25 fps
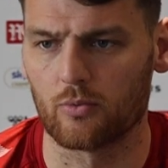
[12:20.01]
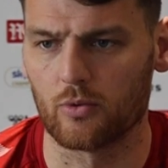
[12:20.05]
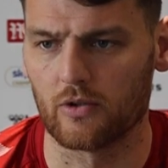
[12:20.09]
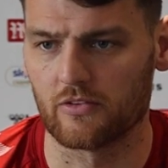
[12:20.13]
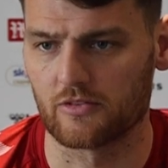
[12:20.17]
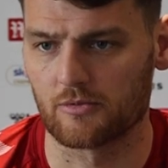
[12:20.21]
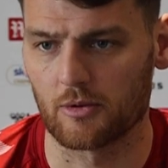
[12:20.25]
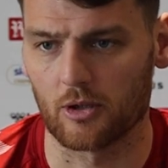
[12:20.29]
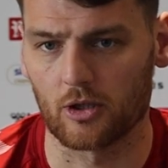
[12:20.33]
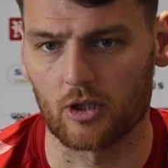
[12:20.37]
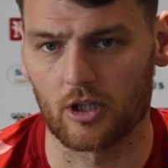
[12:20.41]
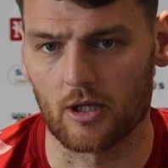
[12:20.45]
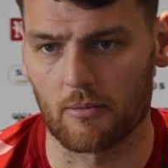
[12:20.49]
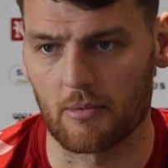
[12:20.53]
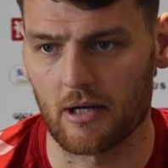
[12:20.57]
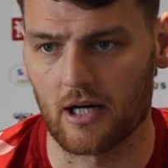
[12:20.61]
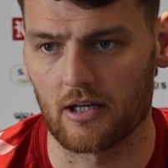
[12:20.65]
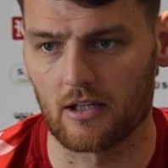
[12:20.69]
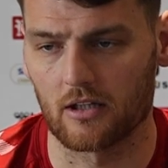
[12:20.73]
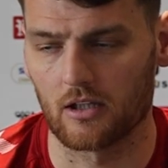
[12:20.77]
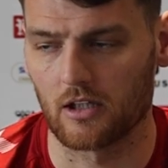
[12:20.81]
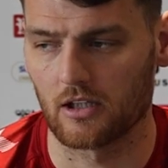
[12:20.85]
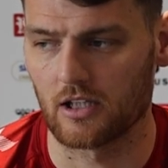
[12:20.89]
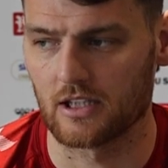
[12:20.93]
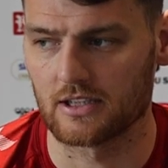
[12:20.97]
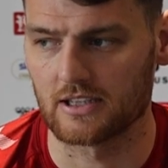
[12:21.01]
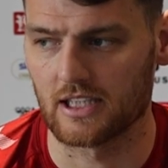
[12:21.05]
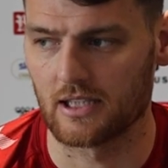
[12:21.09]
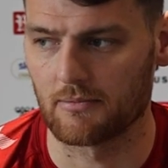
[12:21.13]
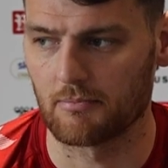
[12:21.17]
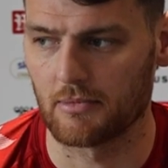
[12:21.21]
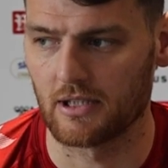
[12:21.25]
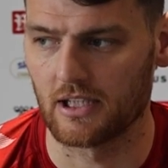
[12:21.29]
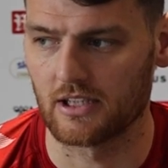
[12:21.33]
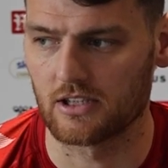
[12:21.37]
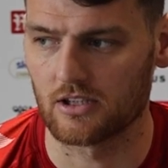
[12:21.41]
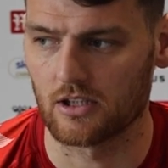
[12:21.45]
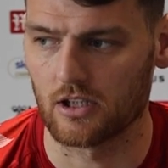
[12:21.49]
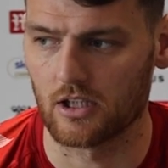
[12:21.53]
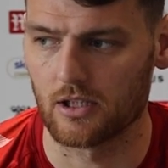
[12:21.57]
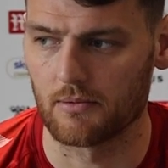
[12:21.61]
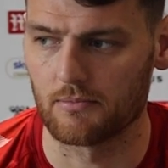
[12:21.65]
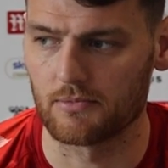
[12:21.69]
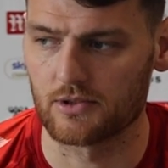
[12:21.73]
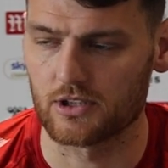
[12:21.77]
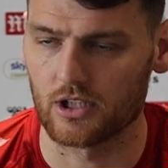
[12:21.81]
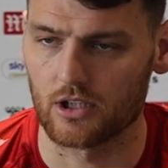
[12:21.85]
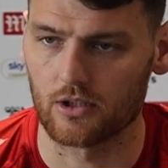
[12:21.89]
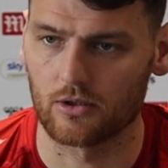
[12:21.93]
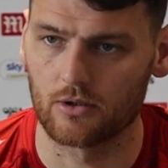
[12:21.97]
We've spoken about it, like I said, many
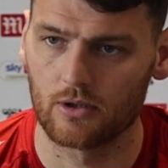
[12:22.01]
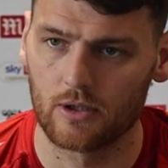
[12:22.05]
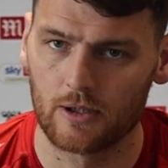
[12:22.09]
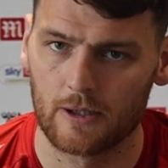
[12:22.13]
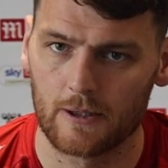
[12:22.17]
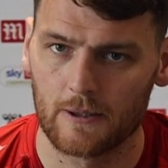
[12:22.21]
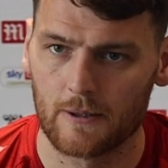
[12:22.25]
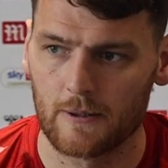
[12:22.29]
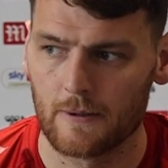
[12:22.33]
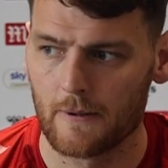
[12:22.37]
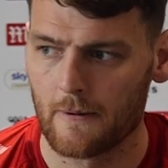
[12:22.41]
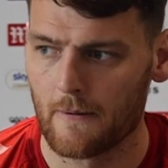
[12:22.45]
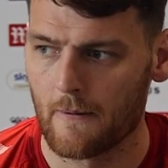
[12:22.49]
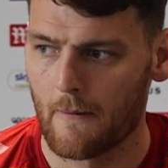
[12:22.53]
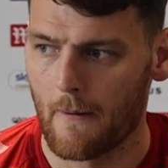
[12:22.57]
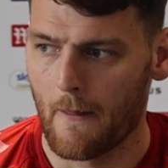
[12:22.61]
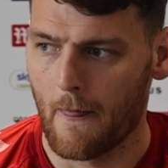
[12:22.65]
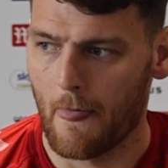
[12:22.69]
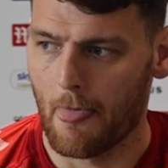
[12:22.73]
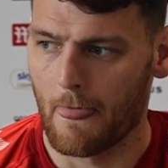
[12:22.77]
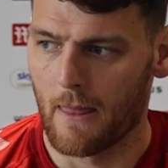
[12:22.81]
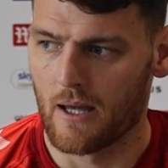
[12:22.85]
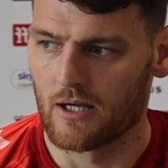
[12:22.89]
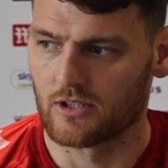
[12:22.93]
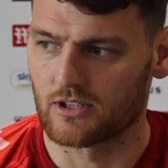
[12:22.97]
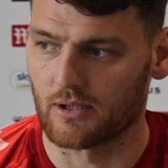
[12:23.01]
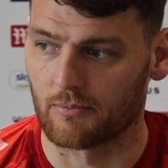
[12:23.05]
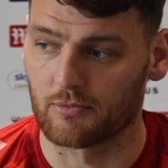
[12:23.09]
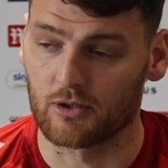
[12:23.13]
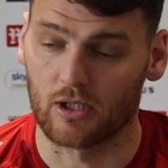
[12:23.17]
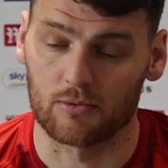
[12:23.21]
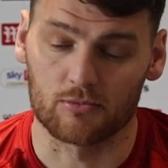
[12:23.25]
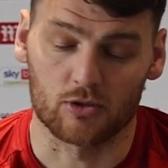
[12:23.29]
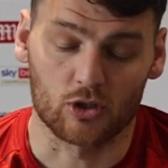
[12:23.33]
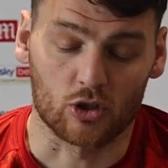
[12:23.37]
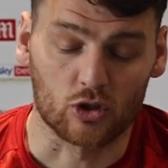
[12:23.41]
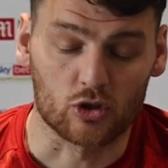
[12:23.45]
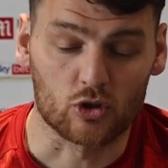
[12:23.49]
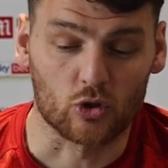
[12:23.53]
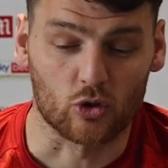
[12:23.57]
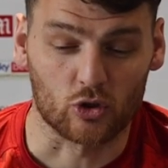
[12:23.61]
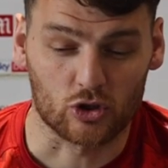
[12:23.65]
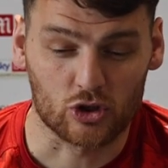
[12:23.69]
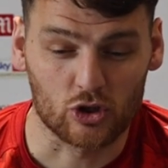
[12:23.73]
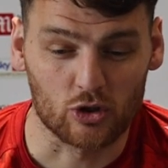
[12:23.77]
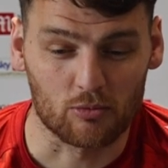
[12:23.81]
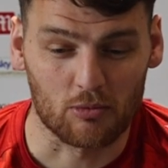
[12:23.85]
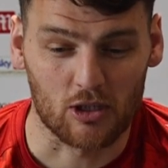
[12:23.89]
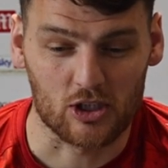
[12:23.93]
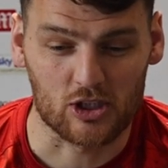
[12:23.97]
times. So sometimes you can talk
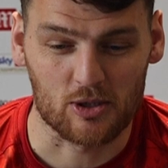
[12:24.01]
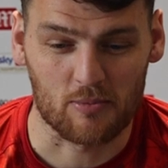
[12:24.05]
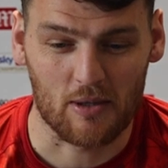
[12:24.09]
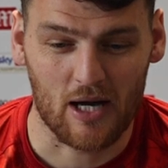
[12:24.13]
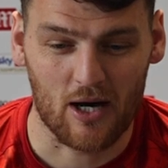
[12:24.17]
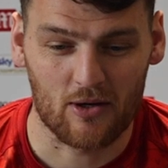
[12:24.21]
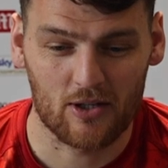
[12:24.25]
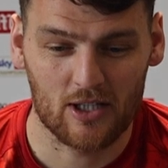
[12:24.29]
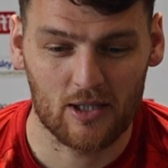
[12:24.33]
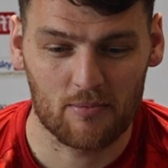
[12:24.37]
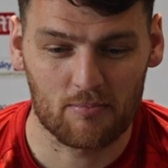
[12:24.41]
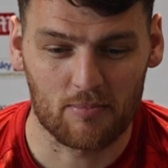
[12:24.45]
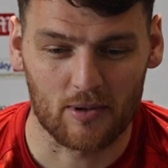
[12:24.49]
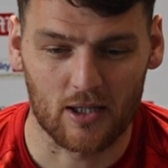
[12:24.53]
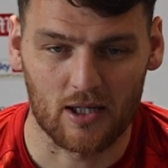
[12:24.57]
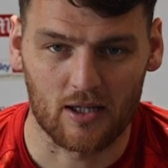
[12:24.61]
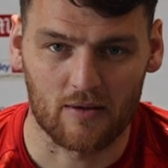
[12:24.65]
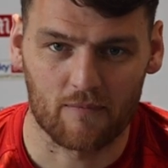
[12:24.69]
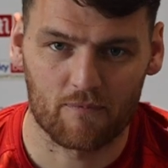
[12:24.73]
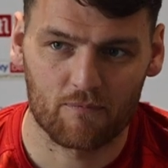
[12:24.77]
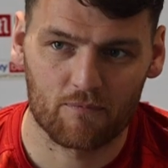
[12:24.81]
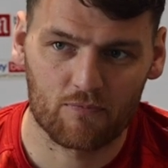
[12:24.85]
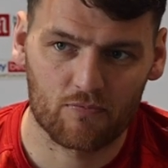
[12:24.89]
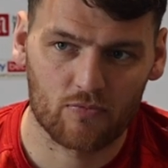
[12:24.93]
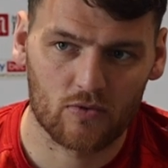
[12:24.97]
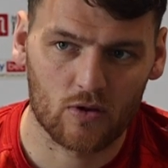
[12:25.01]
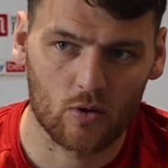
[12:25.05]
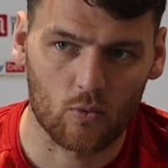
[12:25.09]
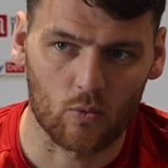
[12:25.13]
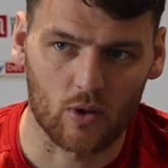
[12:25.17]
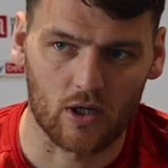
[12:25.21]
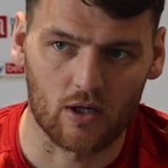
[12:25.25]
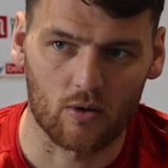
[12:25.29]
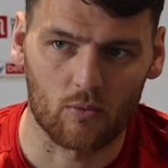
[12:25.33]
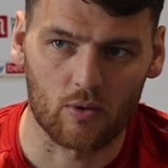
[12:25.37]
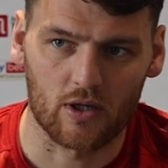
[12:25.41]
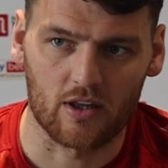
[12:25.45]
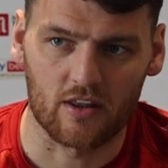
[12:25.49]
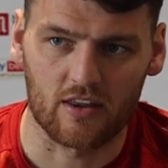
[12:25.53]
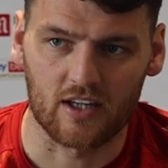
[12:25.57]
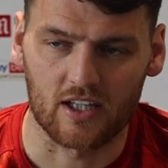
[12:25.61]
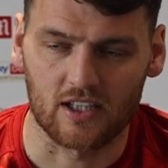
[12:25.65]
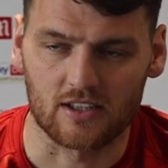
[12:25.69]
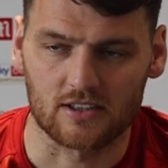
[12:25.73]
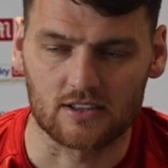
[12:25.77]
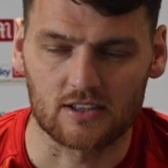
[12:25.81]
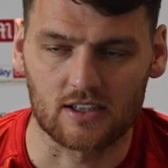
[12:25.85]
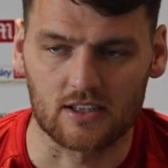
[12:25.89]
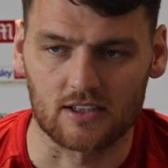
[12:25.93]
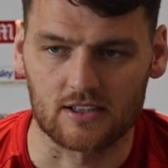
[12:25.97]
too much about it, but when, when
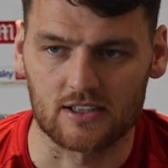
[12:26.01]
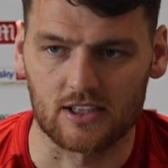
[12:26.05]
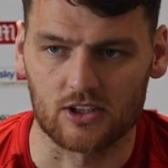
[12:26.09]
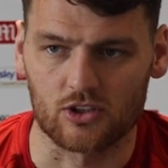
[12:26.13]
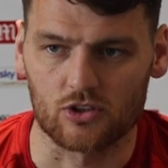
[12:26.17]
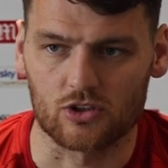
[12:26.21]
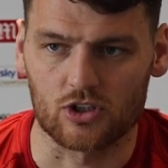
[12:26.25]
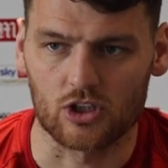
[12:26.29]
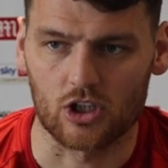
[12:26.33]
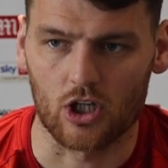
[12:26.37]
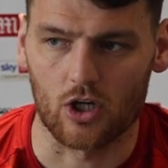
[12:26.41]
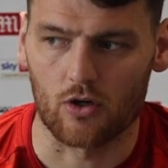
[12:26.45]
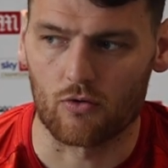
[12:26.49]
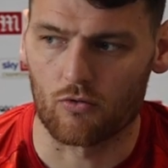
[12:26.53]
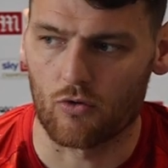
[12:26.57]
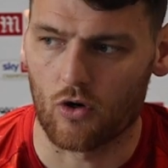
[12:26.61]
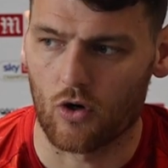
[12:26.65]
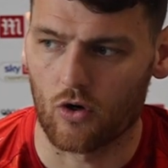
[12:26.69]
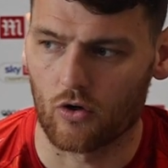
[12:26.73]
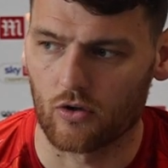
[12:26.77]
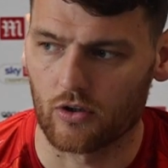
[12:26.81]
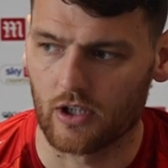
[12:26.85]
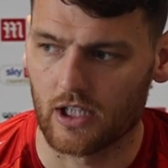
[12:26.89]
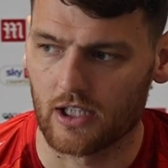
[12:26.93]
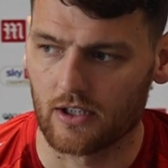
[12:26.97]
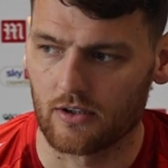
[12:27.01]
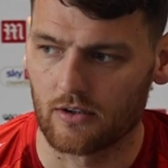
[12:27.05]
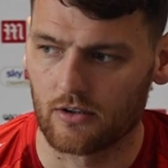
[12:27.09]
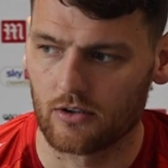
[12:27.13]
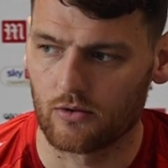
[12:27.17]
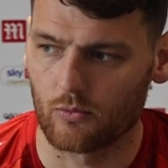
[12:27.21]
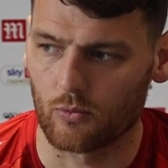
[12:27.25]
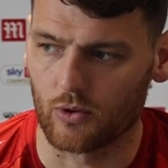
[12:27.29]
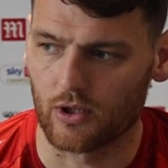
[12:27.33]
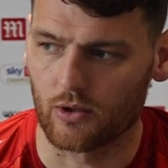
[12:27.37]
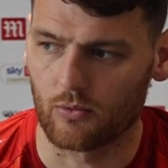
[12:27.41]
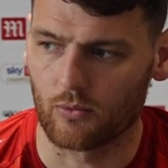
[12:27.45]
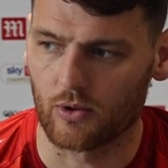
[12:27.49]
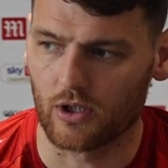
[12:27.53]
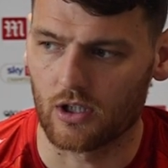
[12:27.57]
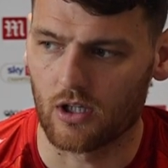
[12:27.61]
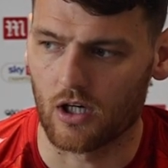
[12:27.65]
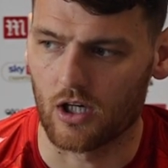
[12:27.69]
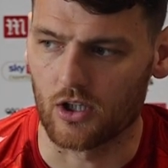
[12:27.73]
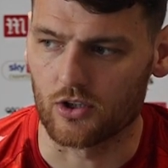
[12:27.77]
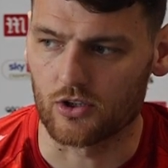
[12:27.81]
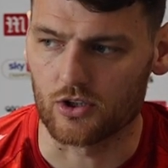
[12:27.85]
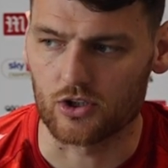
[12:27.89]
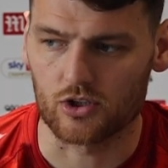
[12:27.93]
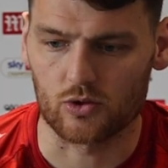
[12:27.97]
things continue to go wrong, then we, we
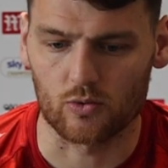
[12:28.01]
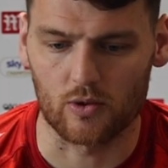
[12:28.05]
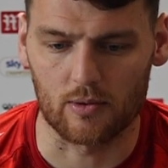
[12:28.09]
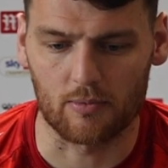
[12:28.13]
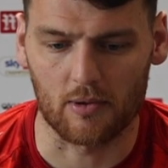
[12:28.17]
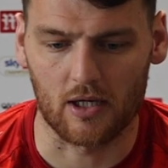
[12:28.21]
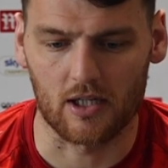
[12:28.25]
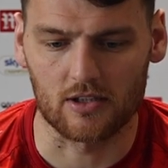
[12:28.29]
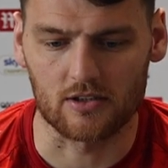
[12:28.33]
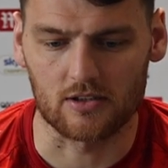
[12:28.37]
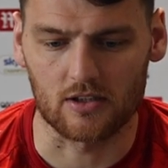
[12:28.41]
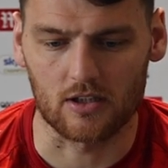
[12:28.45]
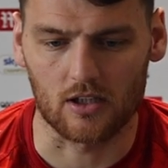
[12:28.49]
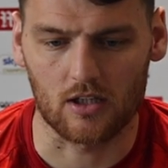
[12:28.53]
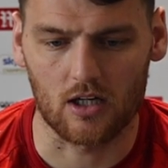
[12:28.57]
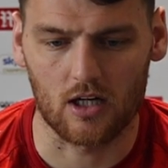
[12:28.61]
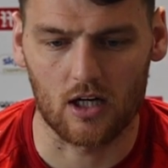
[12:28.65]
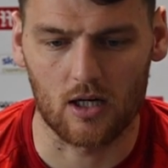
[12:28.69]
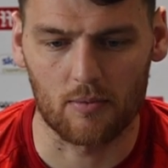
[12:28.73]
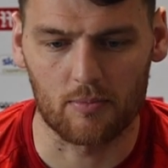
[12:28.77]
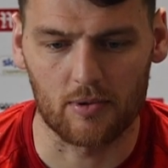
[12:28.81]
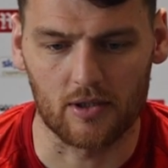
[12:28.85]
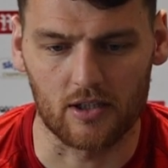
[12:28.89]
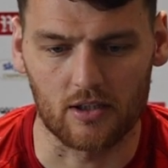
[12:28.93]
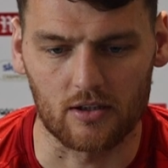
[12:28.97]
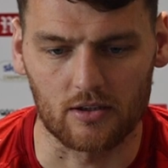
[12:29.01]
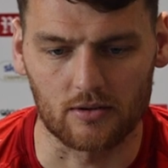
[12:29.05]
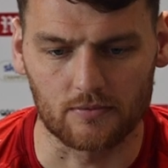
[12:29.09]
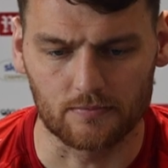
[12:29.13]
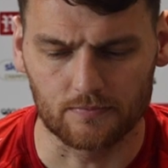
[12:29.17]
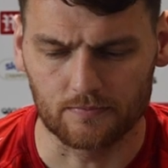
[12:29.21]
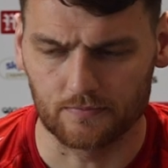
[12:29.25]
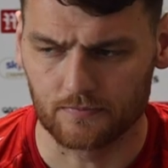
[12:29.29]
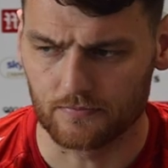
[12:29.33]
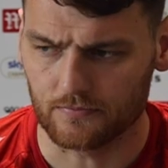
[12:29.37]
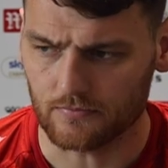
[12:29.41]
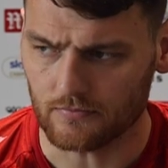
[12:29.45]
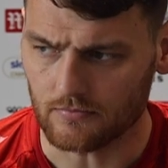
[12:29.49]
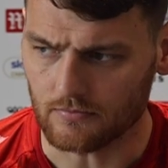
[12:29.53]
can't just sweep it under the carpet and